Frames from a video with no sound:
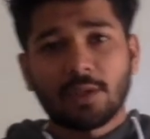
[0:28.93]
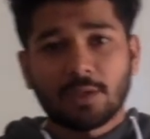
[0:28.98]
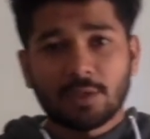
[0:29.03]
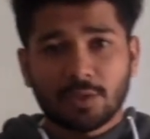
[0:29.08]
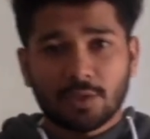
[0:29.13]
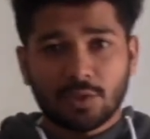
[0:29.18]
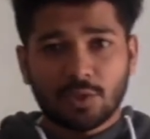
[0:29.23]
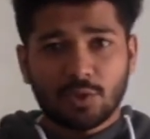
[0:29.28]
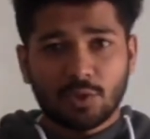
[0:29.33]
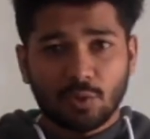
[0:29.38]

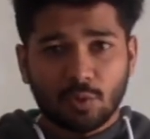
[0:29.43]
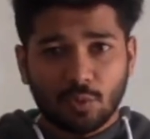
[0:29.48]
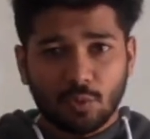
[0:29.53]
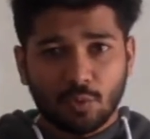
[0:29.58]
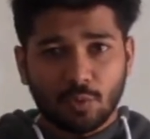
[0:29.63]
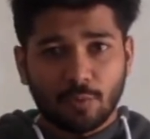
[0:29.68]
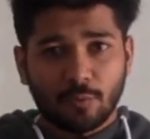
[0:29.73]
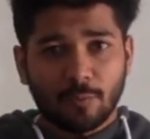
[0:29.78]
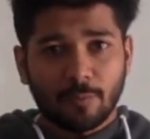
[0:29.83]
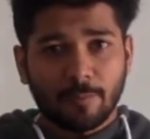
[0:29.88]

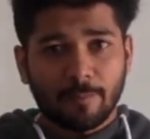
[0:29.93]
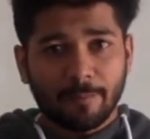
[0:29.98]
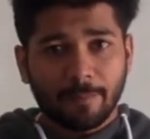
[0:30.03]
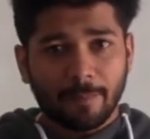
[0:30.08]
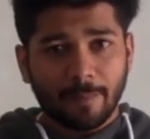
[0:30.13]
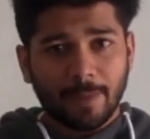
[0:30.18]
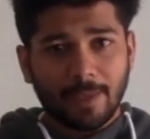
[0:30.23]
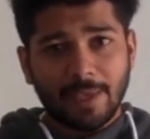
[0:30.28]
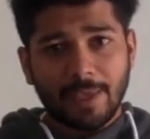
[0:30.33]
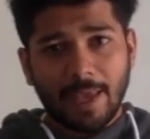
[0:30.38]
So
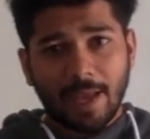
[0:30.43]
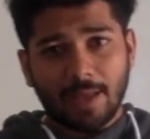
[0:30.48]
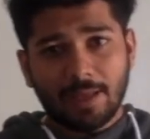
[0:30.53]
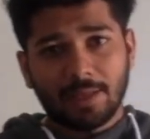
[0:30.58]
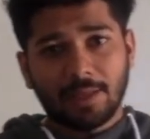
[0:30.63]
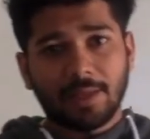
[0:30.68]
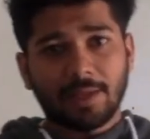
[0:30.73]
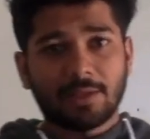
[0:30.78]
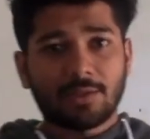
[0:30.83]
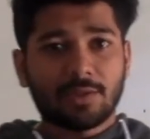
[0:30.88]
yeah,
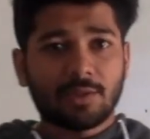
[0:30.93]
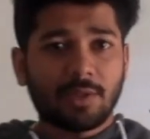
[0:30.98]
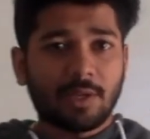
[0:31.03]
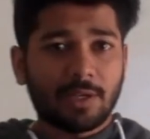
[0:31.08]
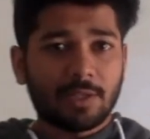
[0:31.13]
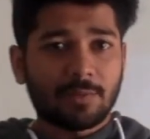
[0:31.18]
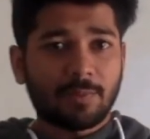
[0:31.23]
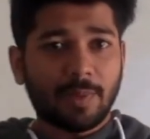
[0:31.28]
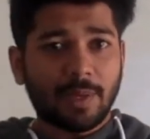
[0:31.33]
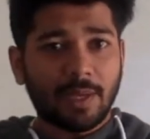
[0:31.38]

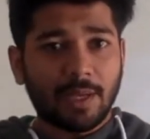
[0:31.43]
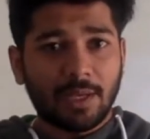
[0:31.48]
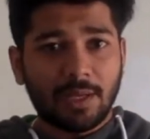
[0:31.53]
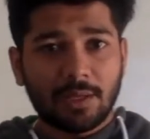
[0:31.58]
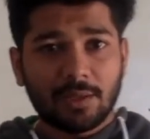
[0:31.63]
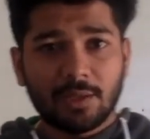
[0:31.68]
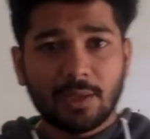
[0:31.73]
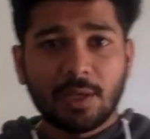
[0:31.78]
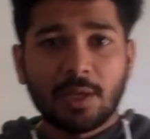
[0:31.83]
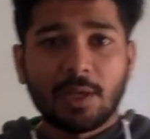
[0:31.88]
let's begin
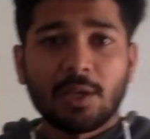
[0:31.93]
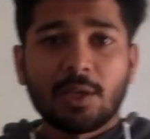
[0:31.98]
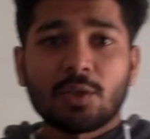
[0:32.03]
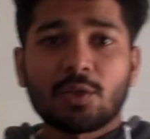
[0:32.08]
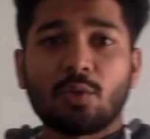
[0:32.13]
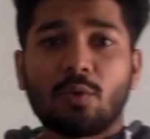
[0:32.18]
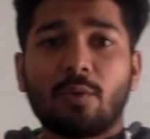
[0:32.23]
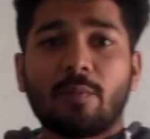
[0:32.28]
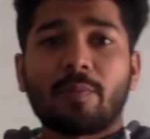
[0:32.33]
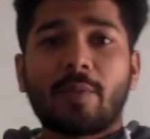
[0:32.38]
it.
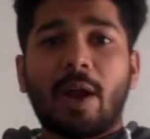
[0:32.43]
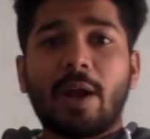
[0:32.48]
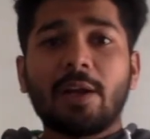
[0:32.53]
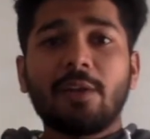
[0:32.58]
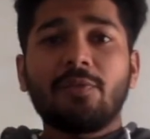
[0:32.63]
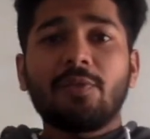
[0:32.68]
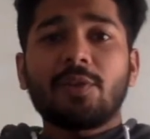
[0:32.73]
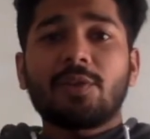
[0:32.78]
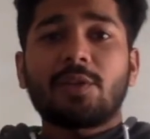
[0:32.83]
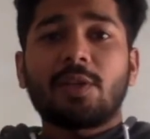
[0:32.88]
So
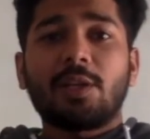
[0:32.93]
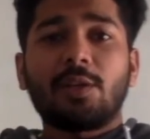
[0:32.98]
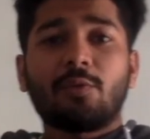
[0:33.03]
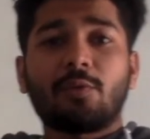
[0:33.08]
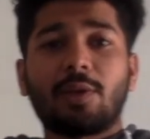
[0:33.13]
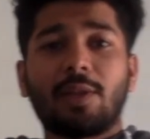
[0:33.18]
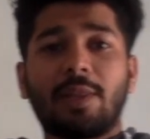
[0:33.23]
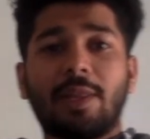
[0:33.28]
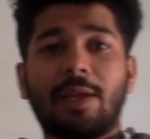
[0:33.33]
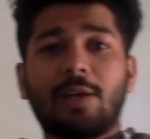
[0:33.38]
artificial
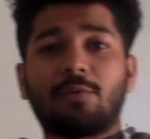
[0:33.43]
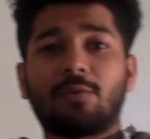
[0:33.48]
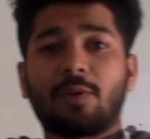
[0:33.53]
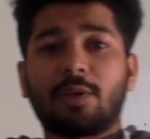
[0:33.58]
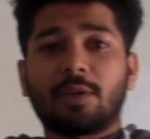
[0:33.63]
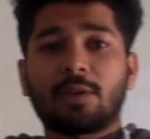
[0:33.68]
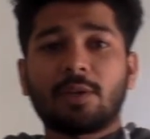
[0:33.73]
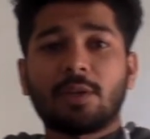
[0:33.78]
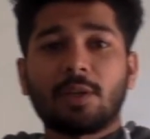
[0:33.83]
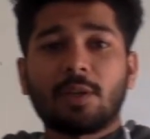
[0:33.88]
neural network.
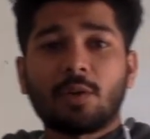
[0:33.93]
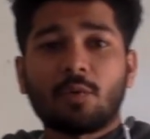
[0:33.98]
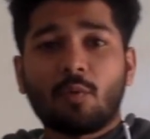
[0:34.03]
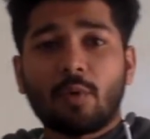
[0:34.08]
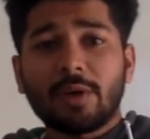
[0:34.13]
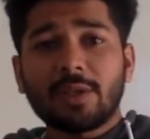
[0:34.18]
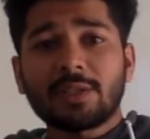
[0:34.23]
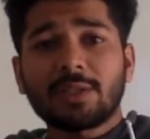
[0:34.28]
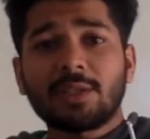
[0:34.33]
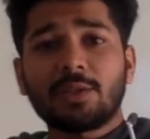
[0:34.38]

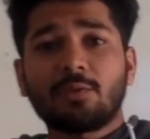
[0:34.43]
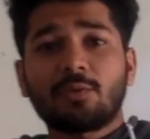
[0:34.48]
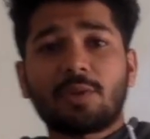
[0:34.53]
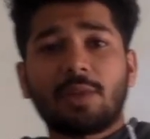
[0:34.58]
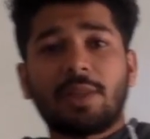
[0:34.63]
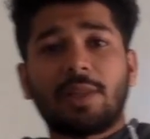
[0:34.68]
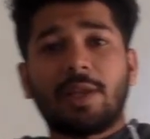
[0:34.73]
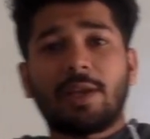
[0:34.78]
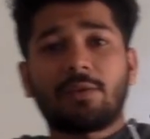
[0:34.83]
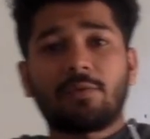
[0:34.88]
What is a neural
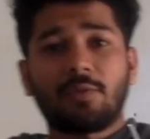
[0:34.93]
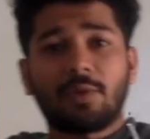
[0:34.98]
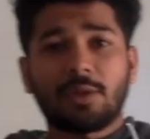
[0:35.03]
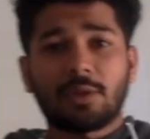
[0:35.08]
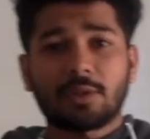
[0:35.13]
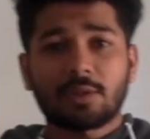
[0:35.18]
network?